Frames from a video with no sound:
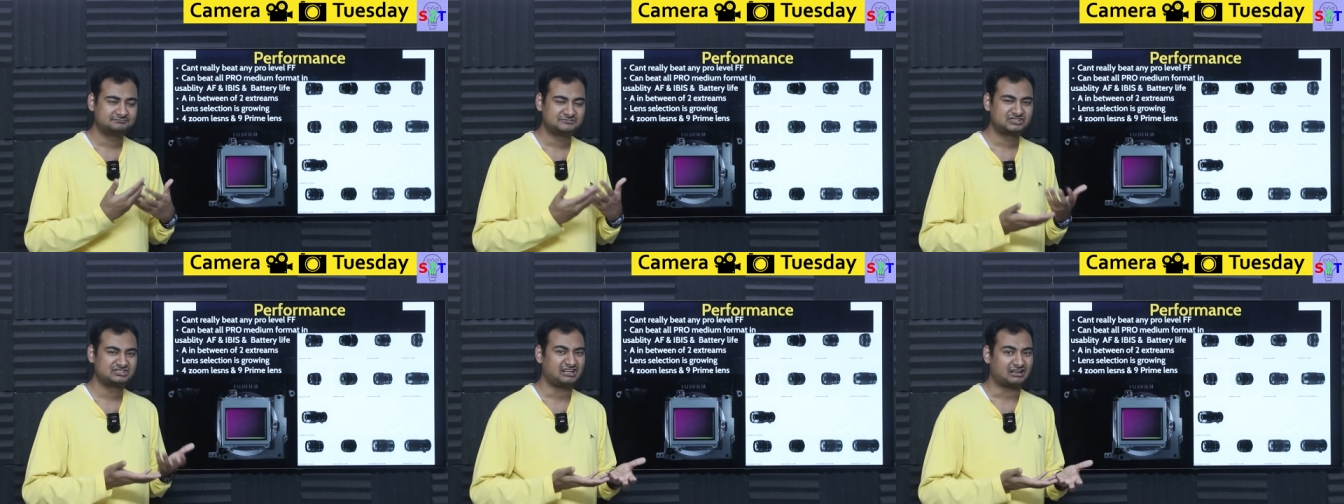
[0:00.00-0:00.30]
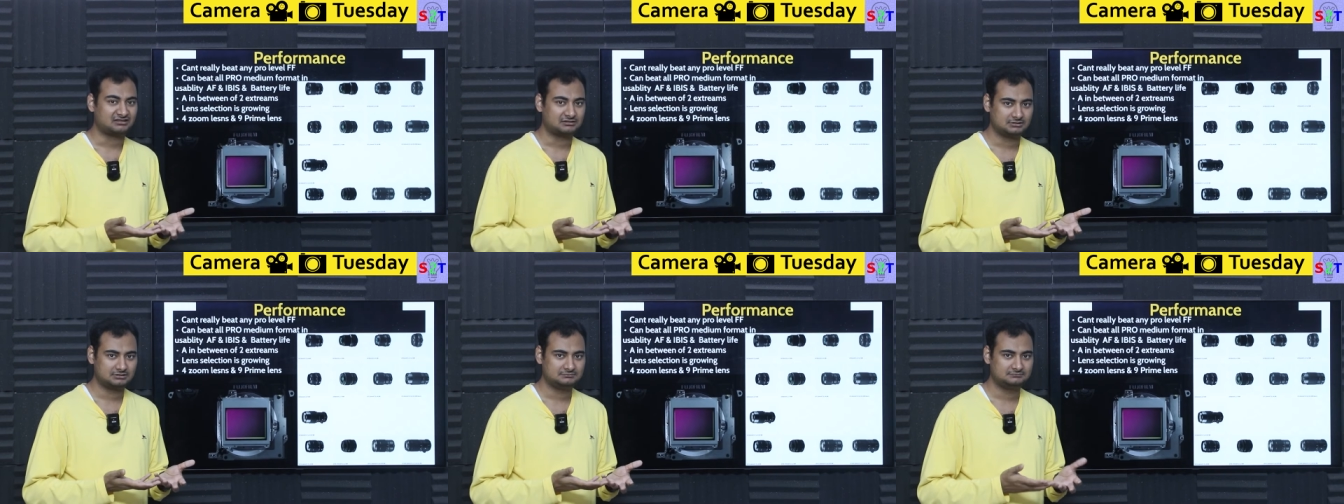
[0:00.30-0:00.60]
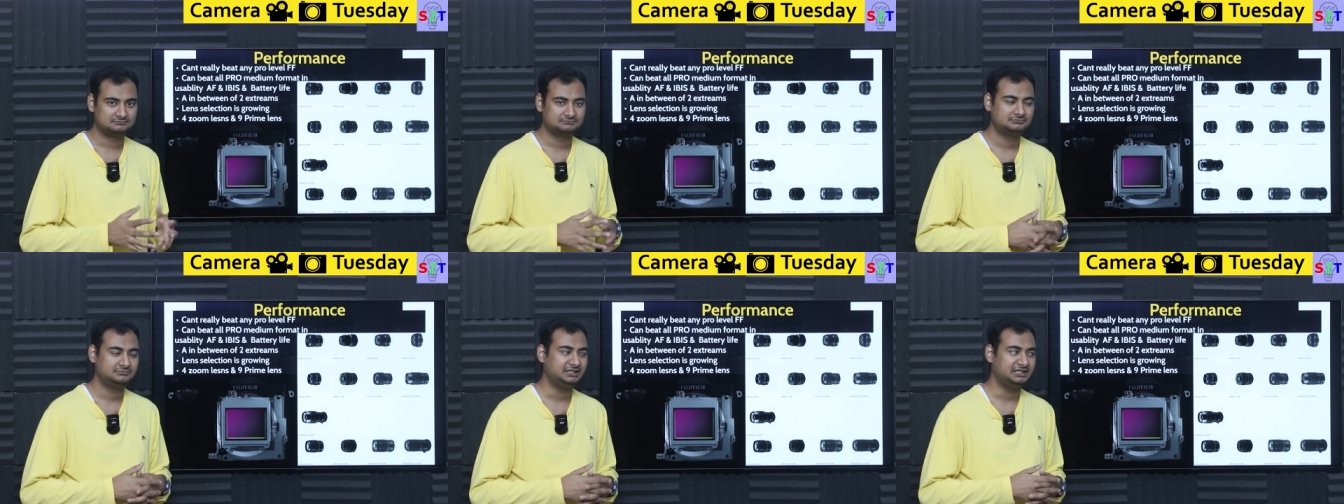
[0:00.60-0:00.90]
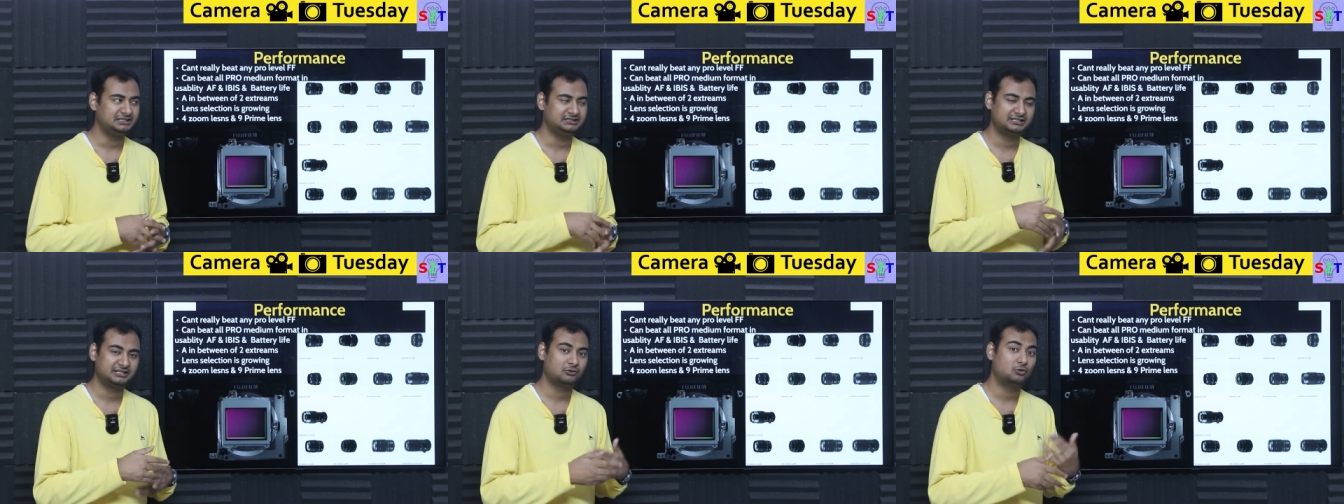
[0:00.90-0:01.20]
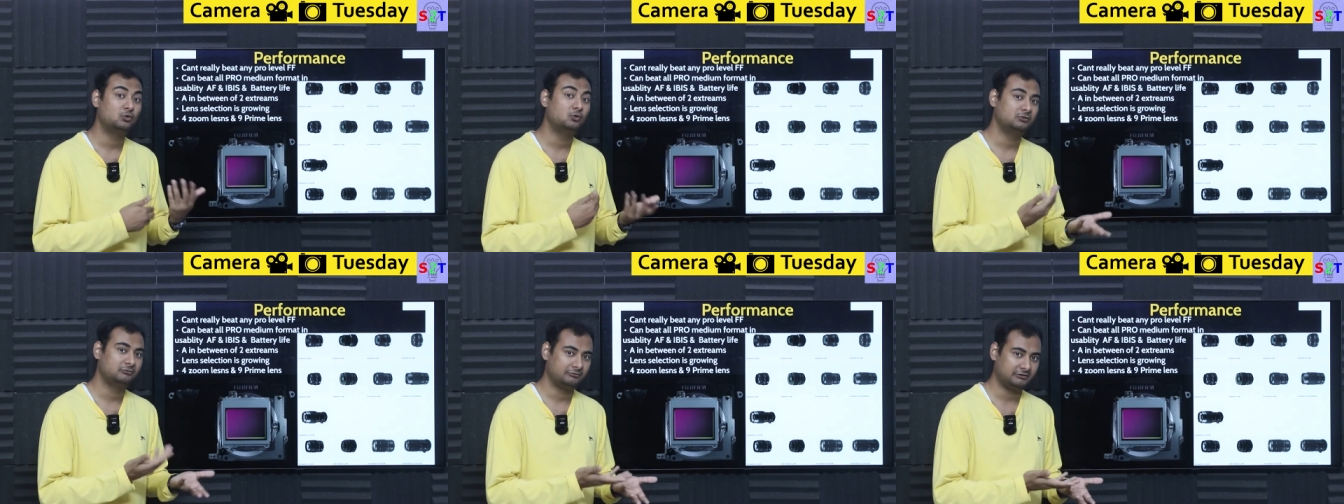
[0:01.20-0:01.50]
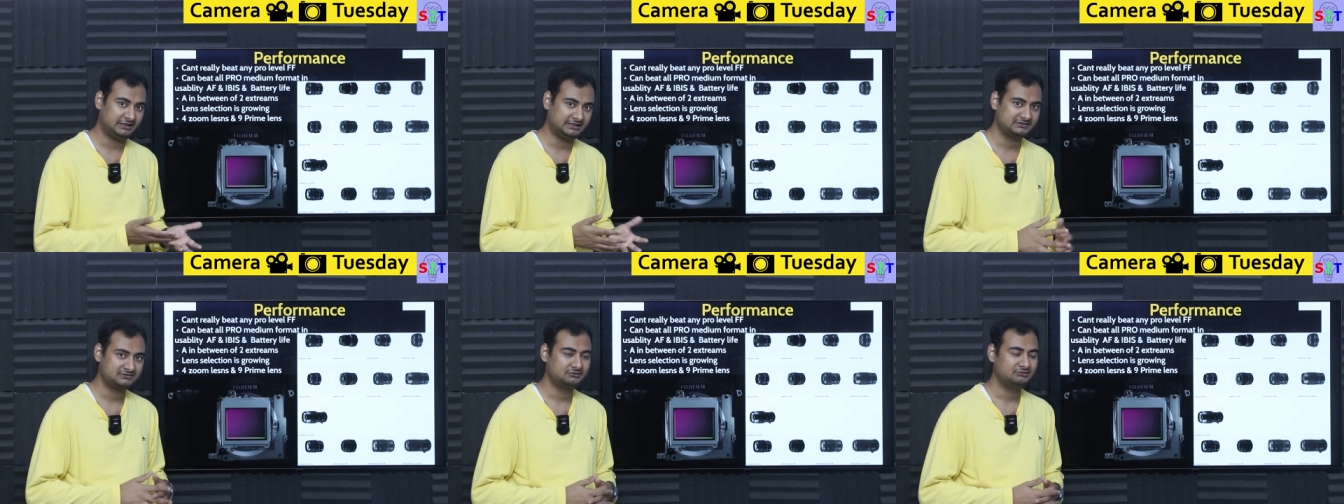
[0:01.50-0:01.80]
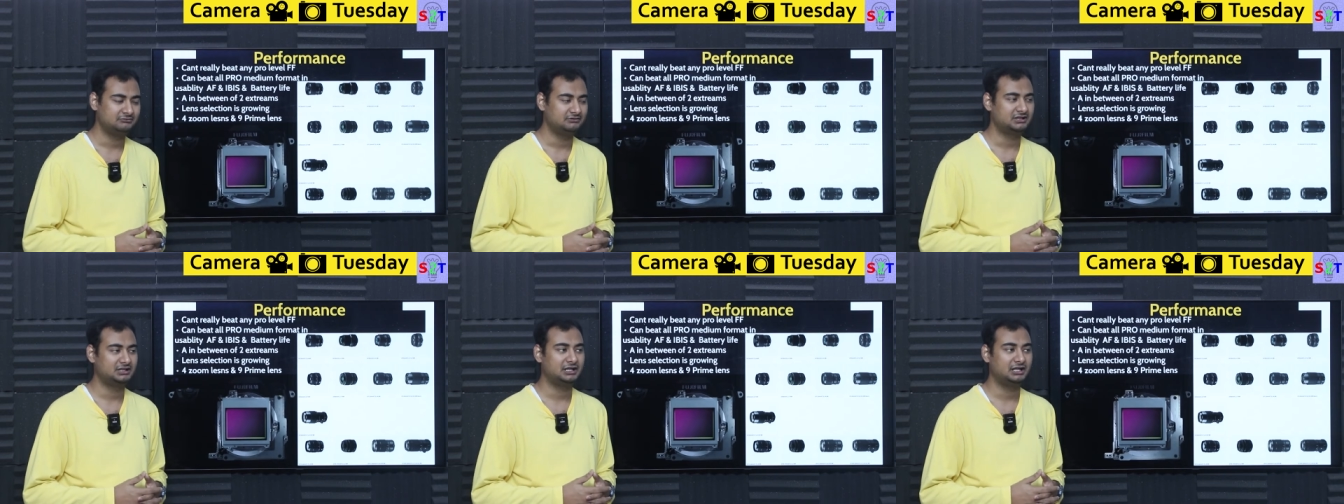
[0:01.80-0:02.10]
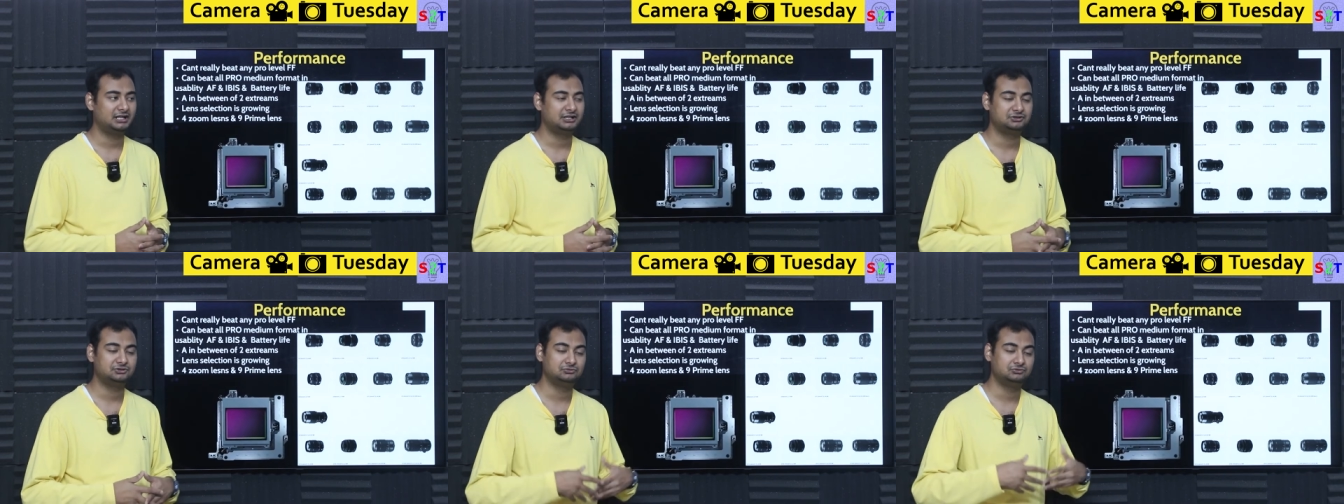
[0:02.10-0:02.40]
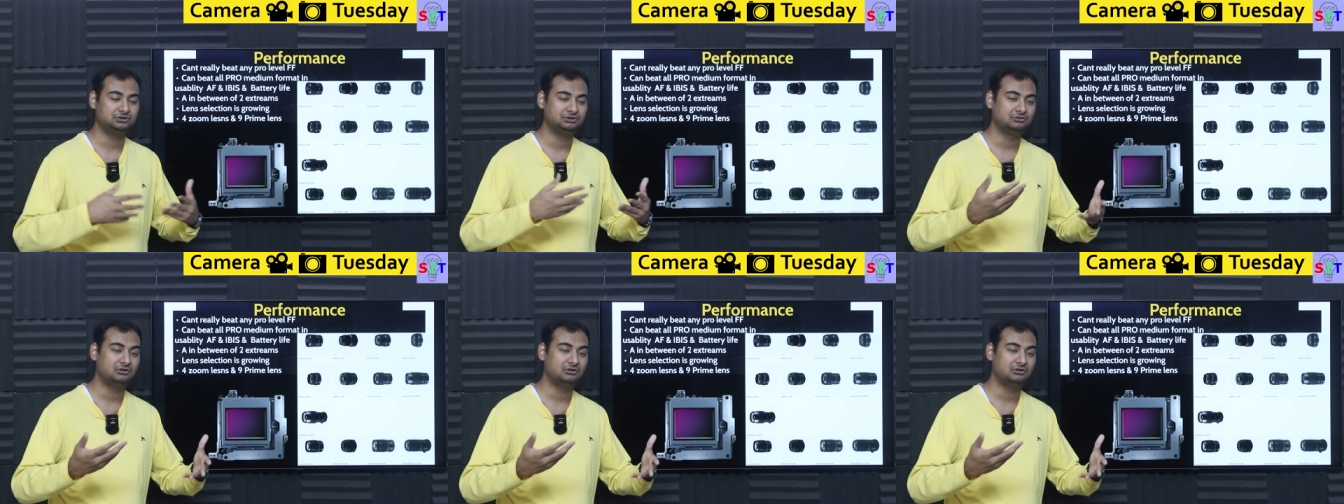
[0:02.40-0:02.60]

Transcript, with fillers: stuck in their own ways where they're like, dude,